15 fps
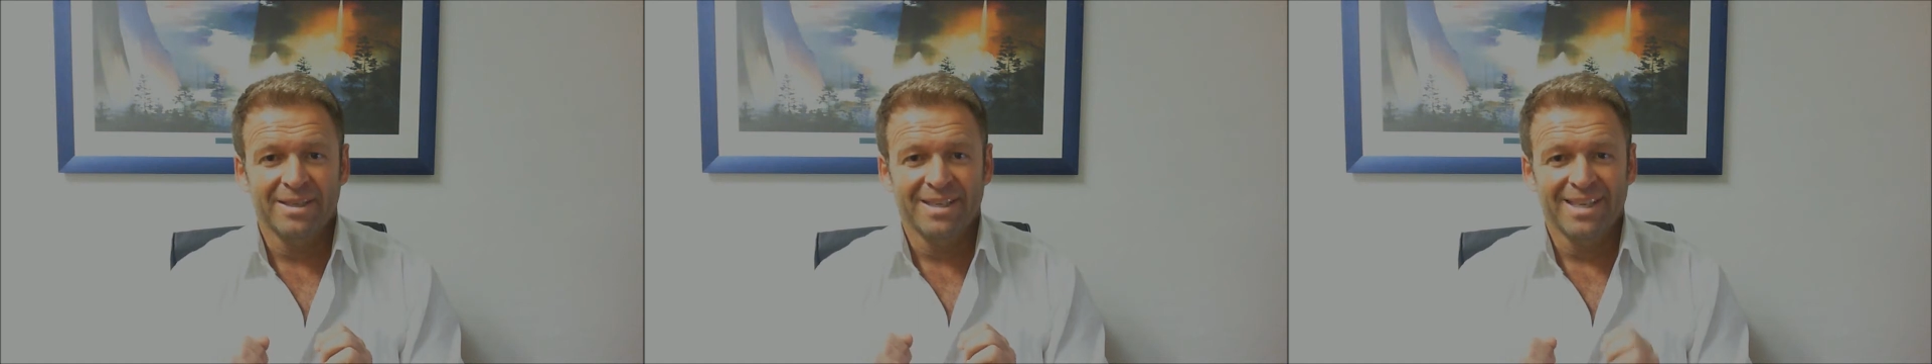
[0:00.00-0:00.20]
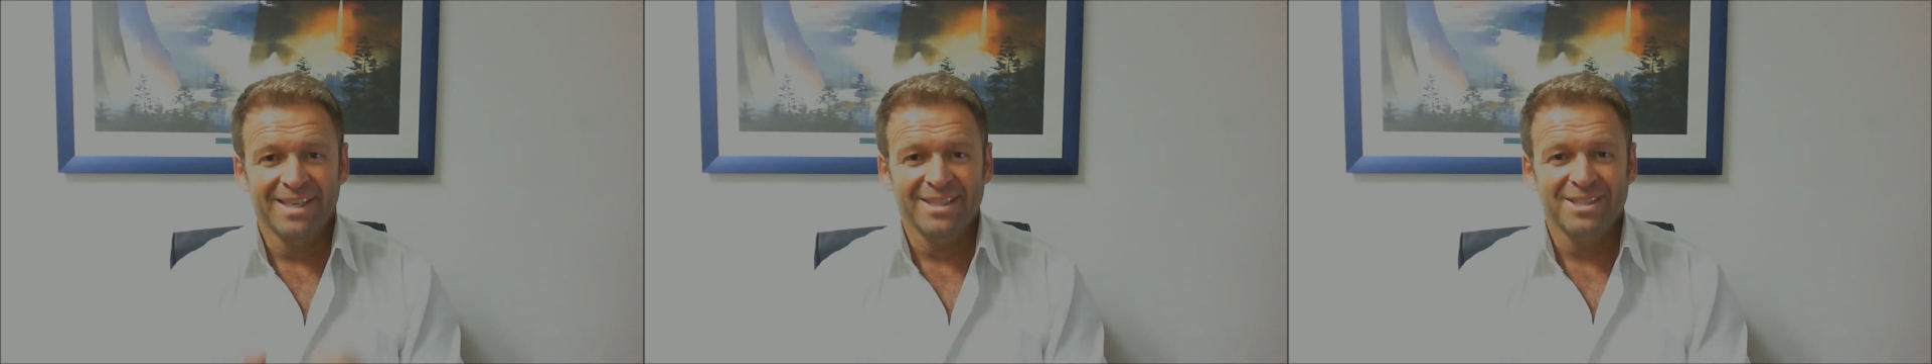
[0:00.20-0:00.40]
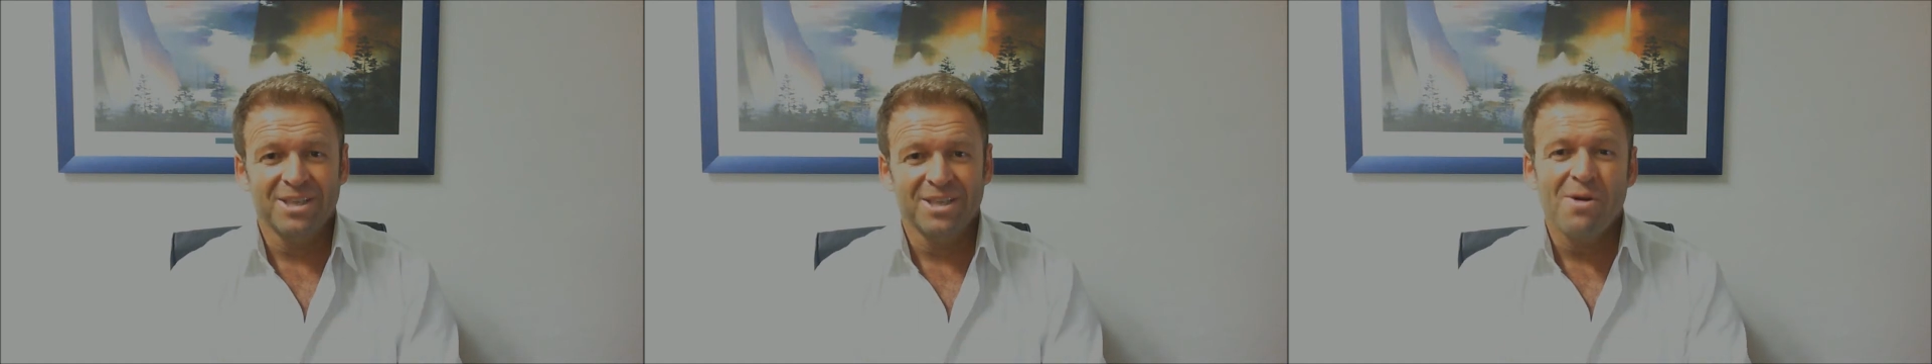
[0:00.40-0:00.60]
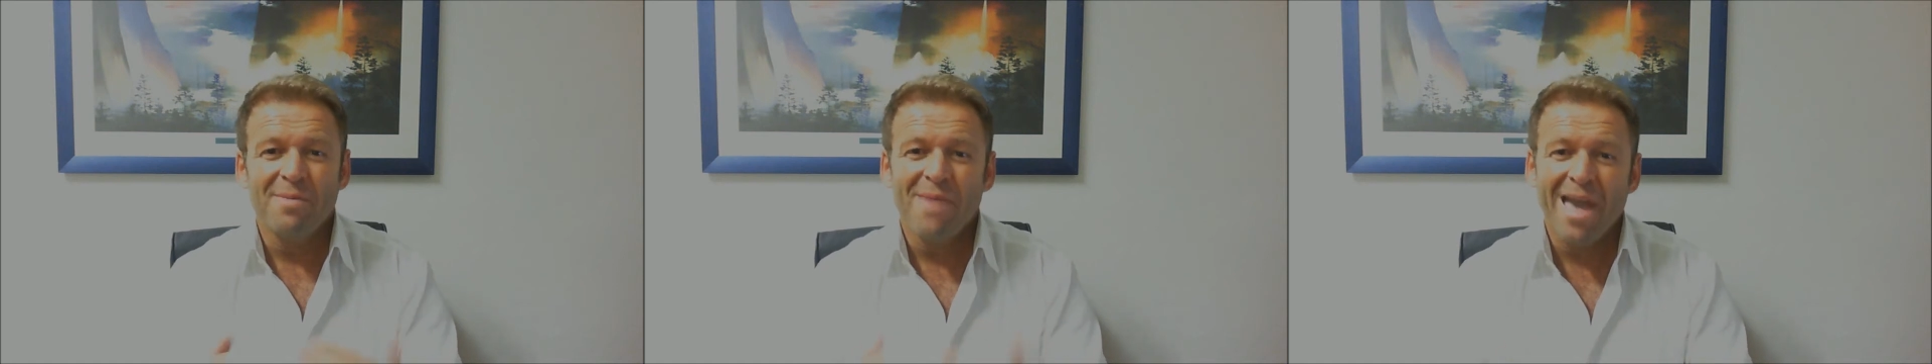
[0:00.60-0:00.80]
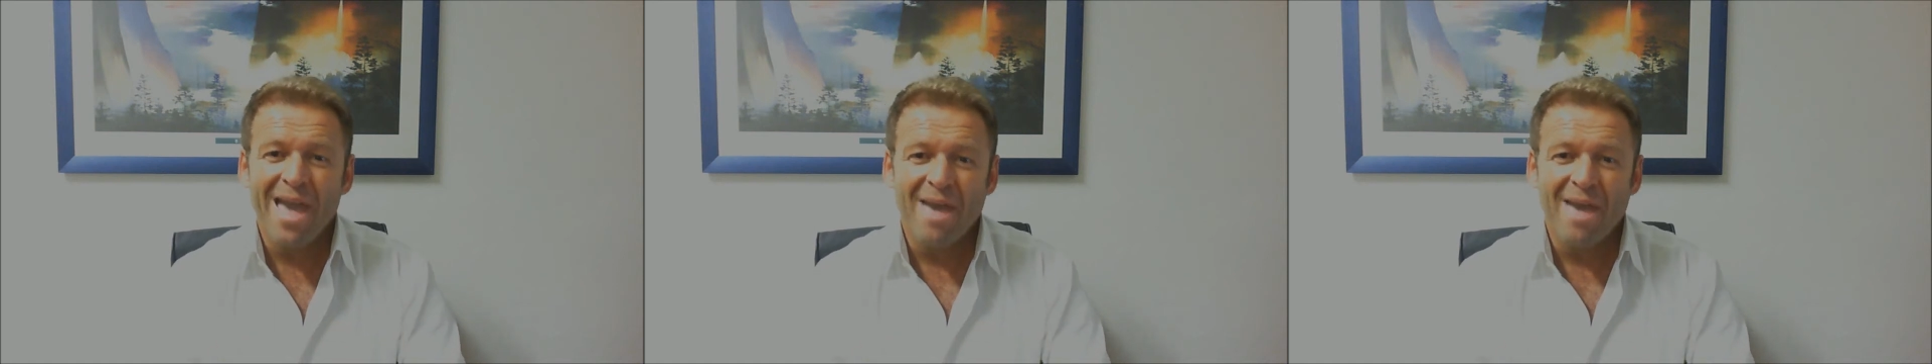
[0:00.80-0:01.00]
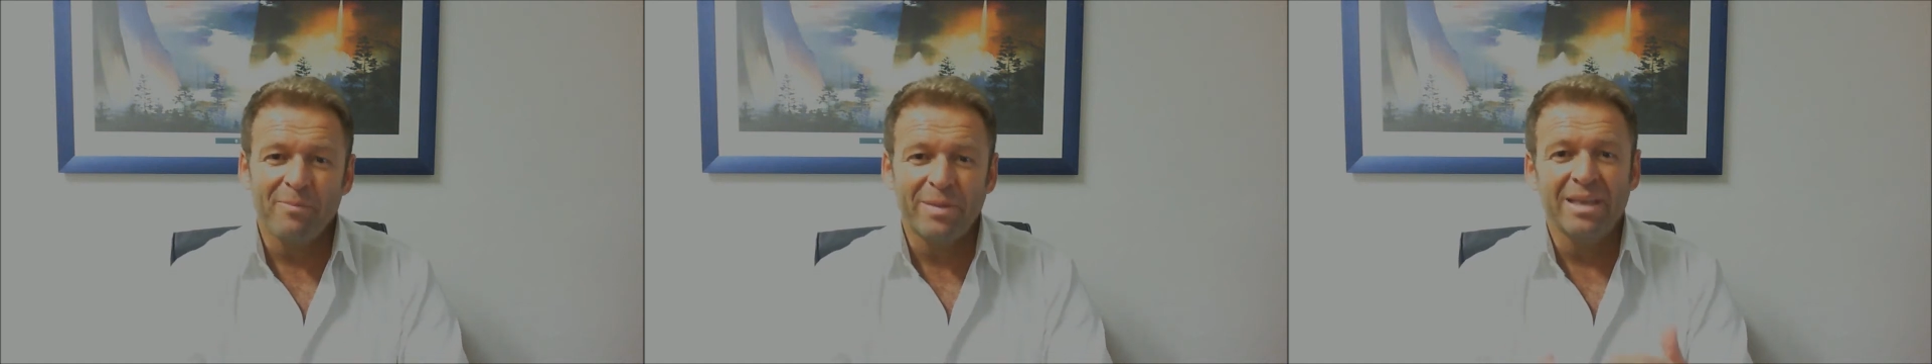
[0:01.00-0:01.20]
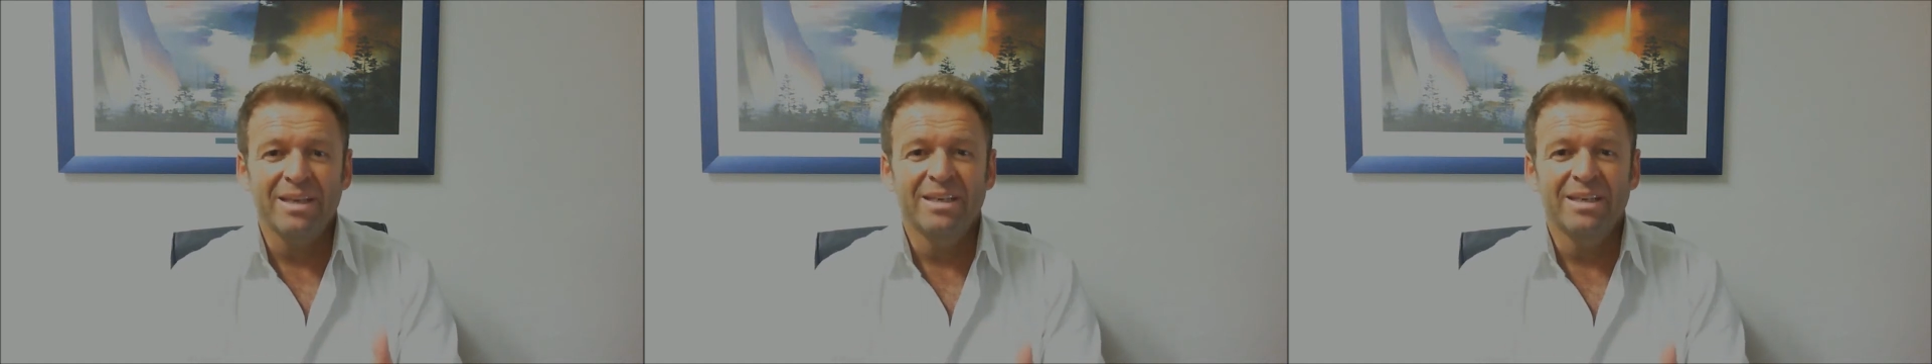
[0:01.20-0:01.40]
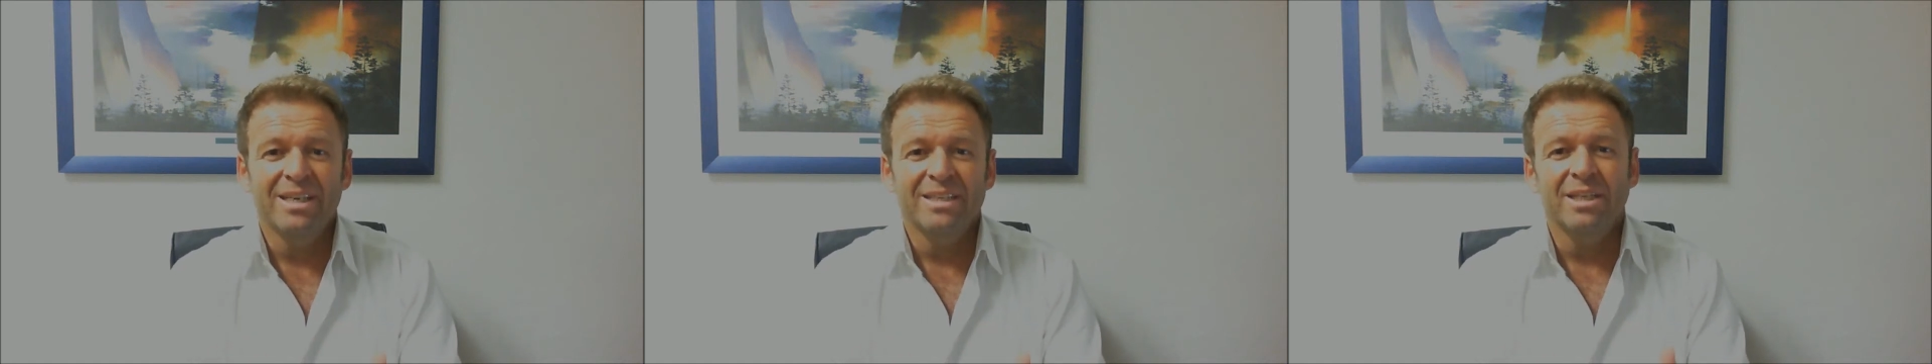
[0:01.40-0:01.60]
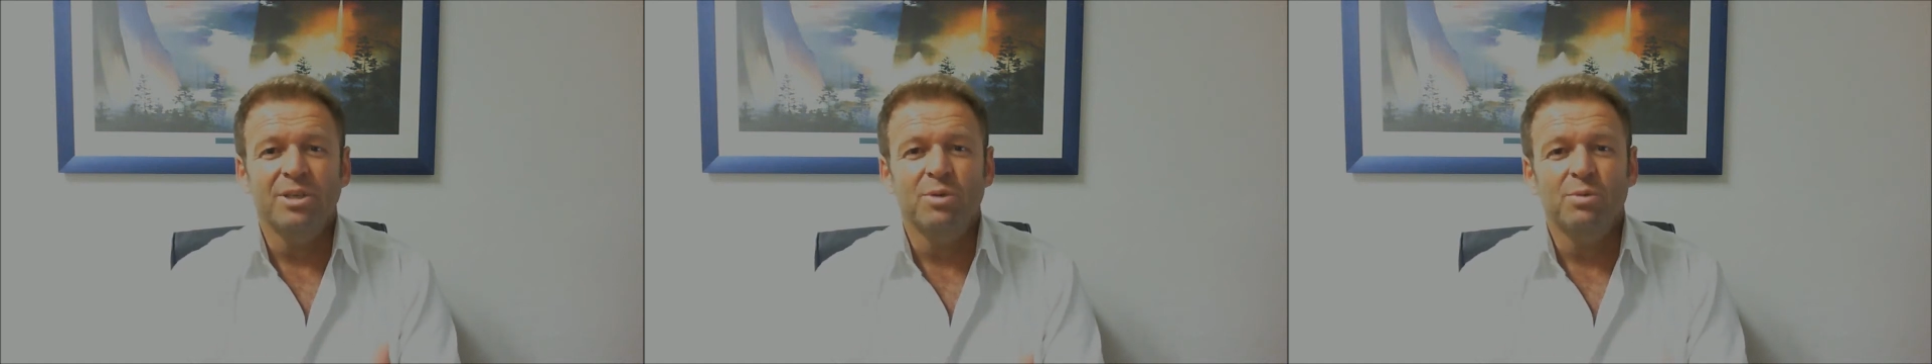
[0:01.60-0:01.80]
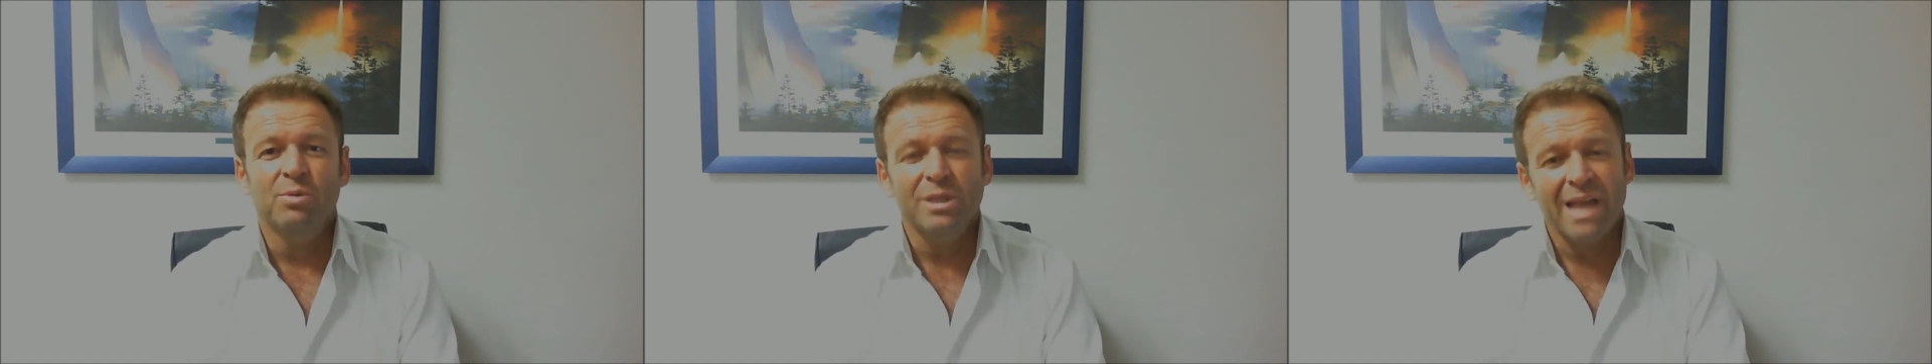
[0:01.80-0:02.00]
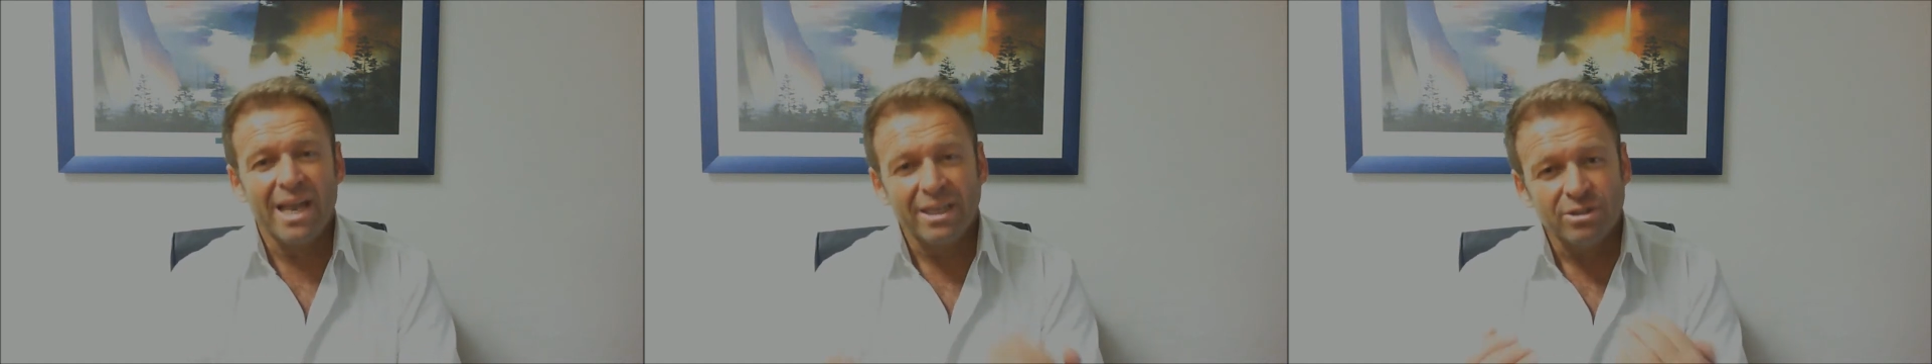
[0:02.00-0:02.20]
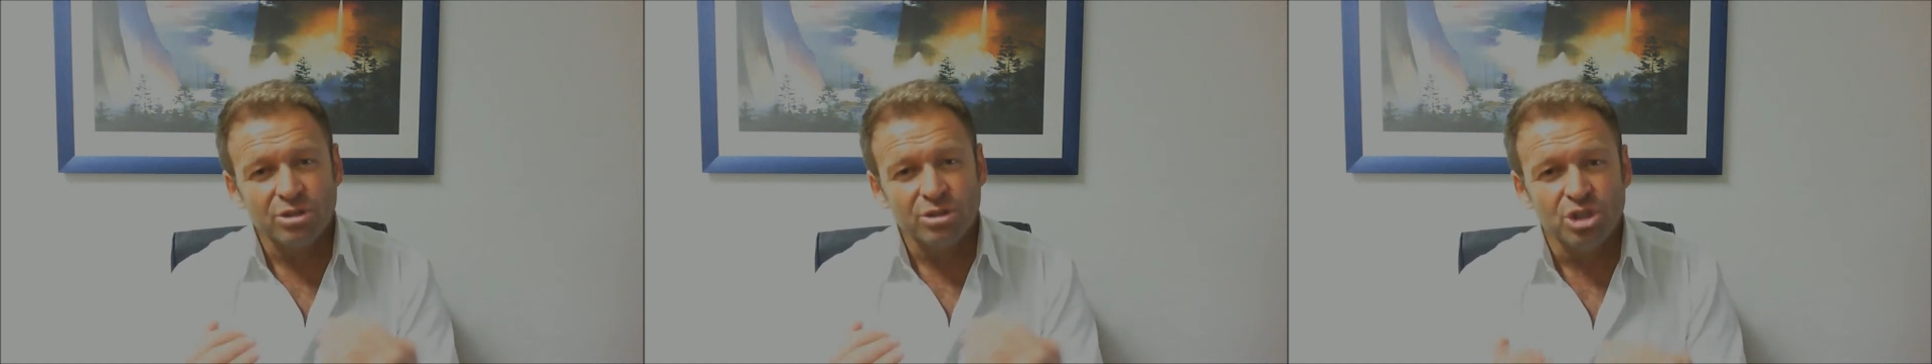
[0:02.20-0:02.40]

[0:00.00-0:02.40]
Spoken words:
And so I'm happy that you would like to